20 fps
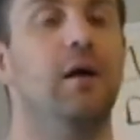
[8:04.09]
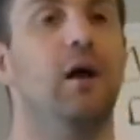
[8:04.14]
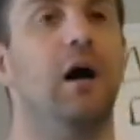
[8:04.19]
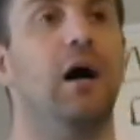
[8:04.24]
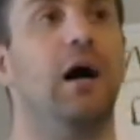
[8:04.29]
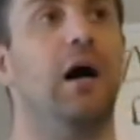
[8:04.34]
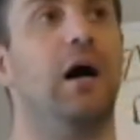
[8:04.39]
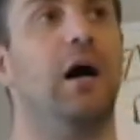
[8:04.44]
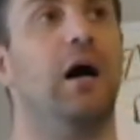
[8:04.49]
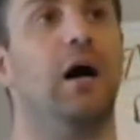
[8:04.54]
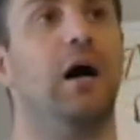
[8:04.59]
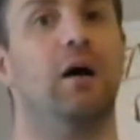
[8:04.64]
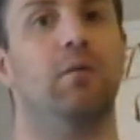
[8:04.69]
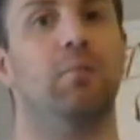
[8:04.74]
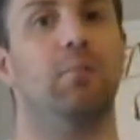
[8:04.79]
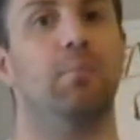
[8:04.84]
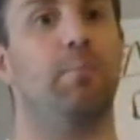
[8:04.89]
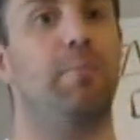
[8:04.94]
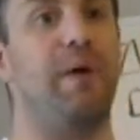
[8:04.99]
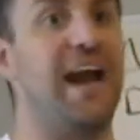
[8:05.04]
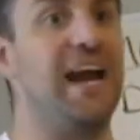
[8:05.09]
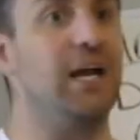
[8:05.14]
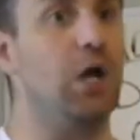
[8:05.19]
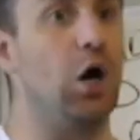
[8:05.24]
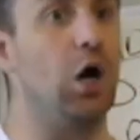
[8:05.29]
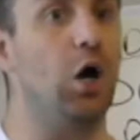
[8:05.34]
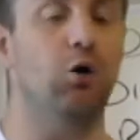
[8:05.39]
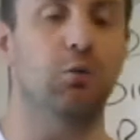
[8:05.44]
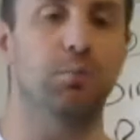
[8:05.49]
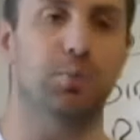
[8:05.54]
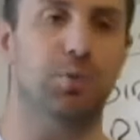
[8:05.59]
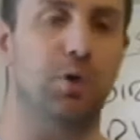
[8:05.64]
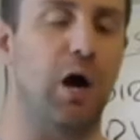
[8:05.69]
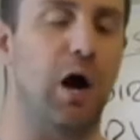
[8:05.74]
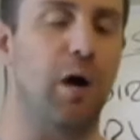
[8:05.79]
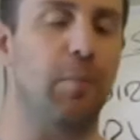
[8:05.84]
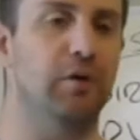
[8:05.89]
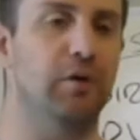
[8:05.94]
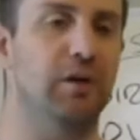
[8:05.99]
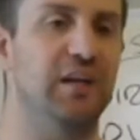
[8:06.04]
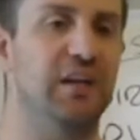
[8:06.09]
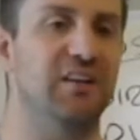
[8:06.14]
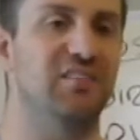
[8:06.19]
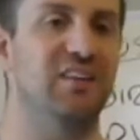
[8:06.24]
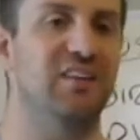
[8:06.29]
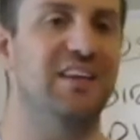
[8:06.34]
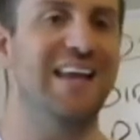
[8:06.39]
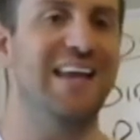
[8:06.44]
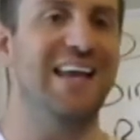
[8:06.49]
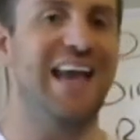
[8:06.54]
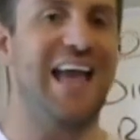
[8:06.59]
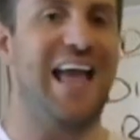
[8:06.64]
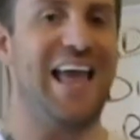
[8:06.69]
bank-owned properties